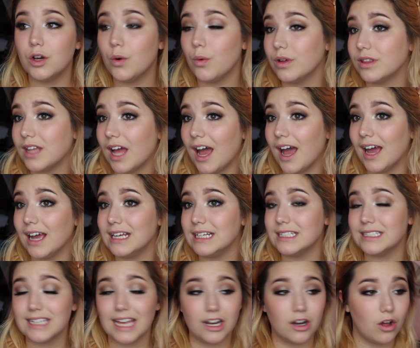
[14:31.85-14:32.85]
with the
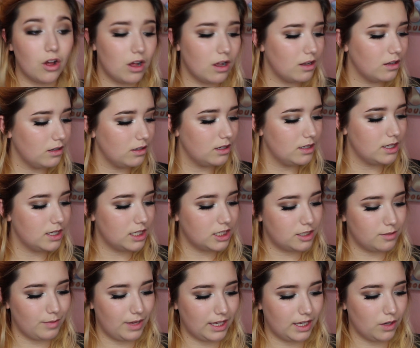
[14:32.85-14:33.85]
eyes at all
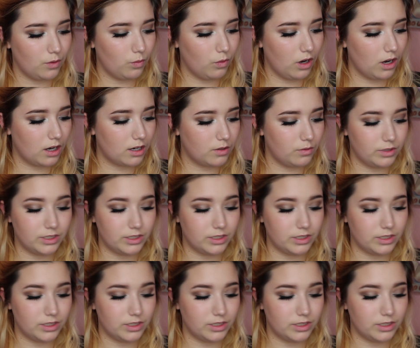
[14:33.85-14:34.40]
to make it work,